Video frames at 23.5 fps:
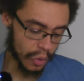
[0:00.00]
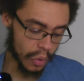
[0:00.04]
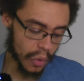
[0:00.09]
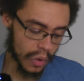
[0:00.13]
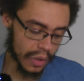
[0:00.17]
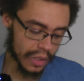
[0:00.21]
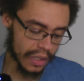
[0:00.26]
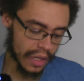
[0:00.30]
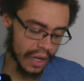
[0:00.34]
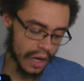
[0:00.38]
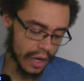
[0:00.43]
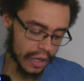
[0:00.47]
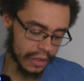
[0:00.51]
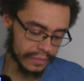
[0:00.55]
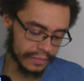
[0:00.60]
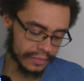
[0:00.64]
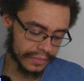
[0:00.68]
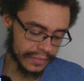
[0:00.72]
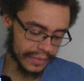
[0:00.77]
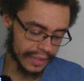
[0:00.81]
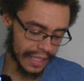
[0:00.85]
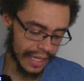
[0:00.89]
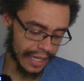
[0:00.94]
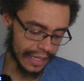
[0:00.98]
Cool, lol.
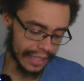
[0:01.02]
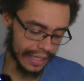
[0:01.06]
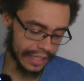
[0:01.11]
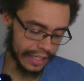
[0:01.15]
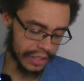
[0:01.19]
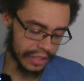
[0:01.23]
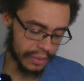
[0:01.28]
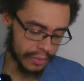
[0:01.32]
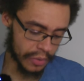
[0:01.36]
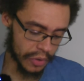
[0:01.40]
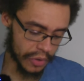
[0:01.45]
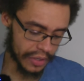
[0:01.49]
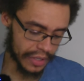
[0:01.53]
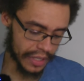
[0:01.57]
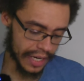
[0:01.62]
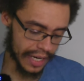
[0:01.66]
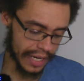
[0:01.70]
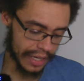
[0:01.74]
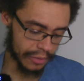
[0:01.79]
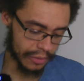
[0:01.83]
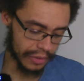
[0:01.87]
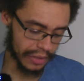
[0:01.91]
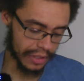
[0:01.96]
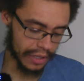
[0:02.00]
And I like you more than
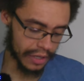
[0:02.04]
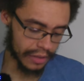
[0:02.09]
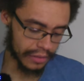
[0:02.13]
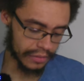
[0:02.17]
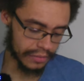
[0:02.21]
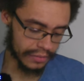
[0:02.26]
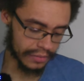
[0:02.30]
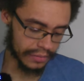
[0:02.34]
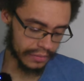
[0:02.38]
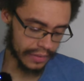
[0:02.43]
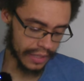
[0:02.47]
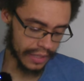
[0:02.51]
anyone, lol.